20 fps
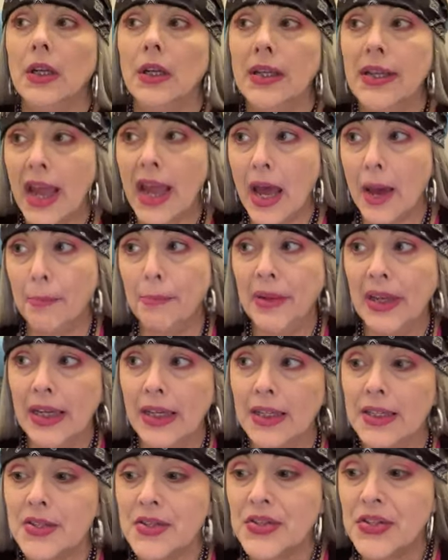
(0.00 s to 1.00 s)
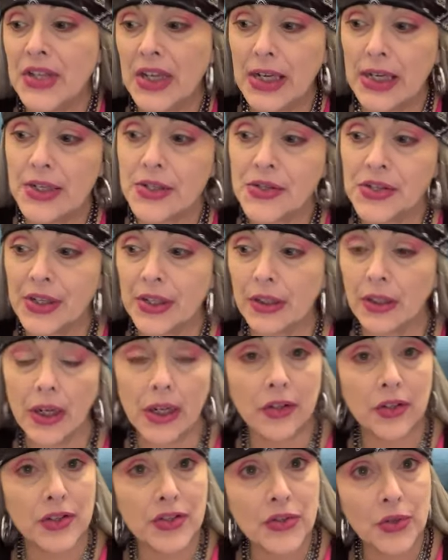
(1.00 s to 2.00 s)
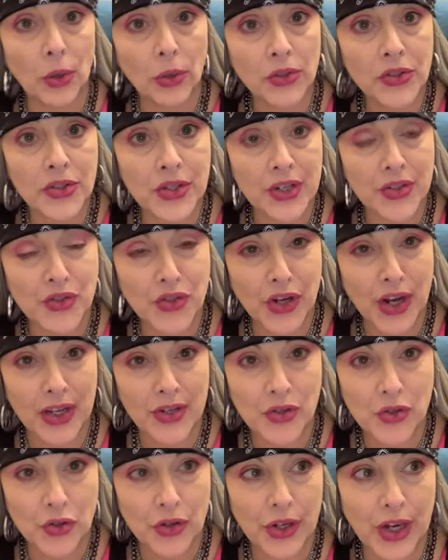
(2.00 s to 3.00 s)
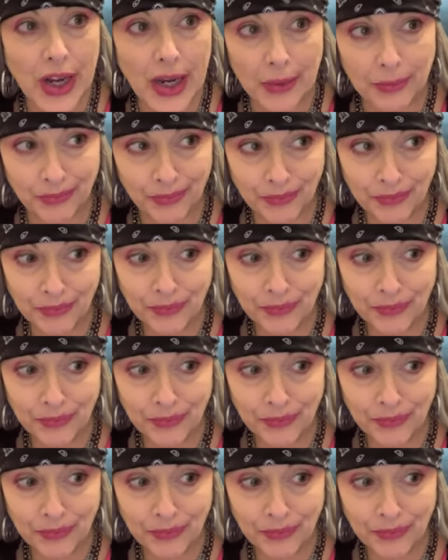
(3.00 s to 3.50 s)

Cappy season and the solstice yesterday.